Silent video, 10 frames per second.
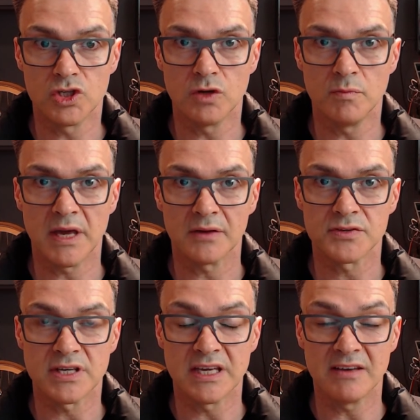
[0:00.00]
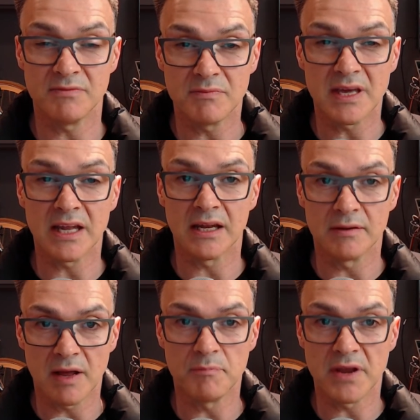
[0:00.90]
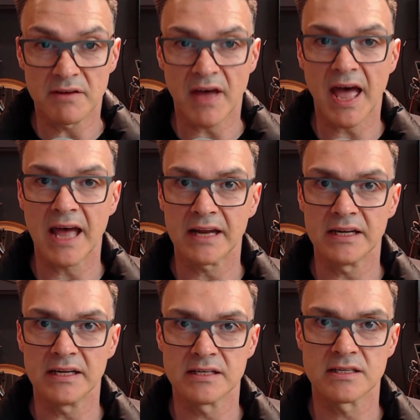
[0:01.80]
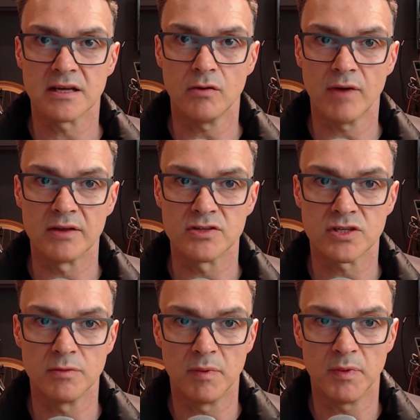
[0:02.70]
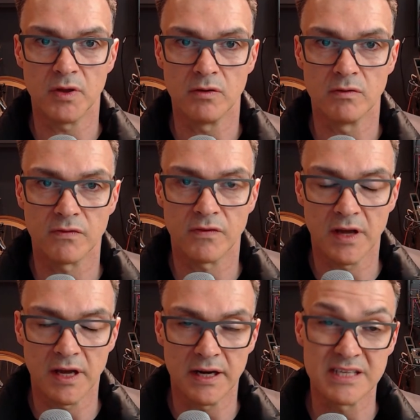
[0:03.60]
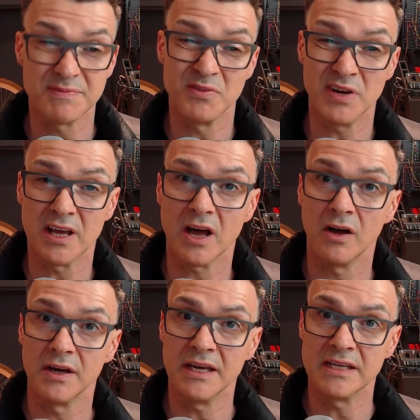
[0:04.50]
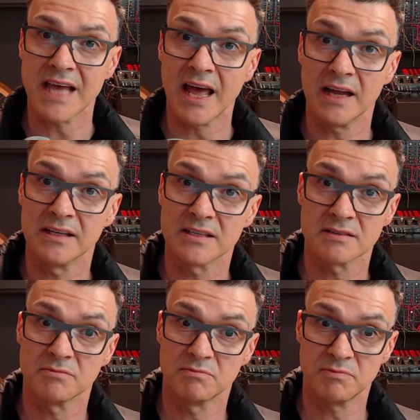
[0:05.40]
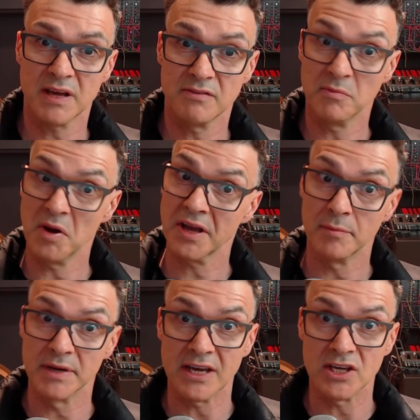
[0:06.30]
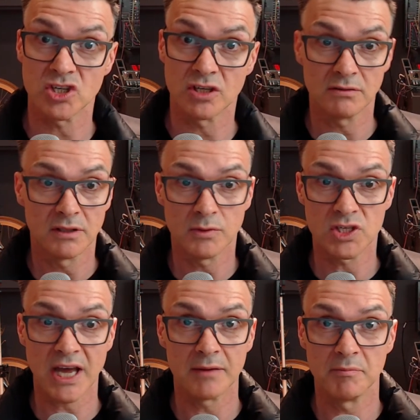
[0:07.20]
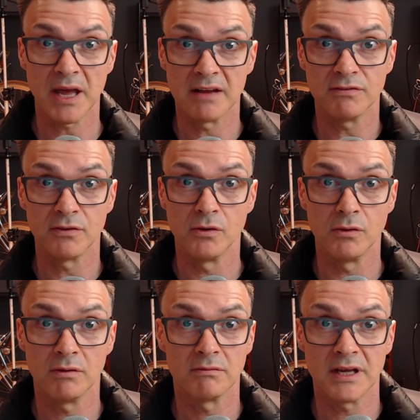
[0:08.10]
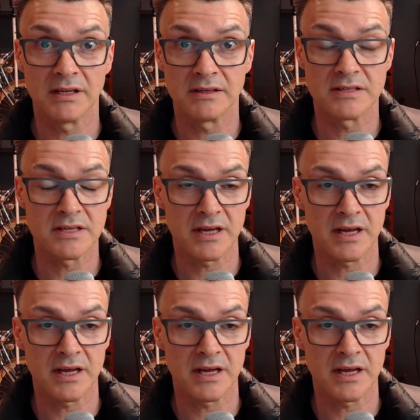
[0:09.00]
you be able to give me a bit of a hand around Super Booth? And he's been really kind and paid for my accommodation, which I hadn't paid for, and